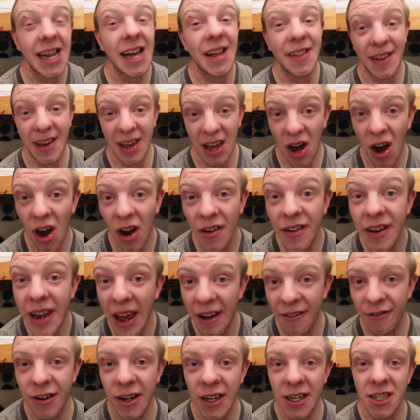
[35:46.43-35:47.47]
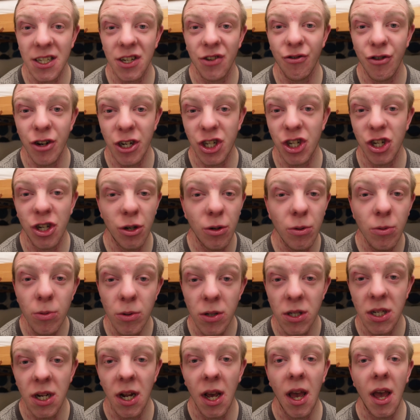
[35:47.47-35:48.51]
and they are Netflix
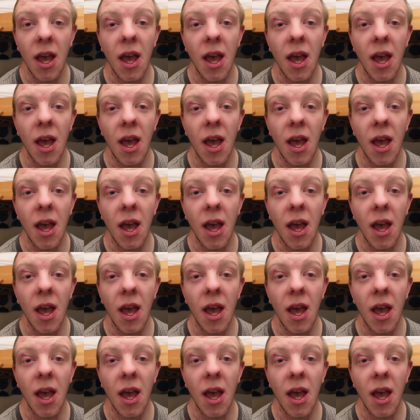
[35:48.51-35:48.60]
originals.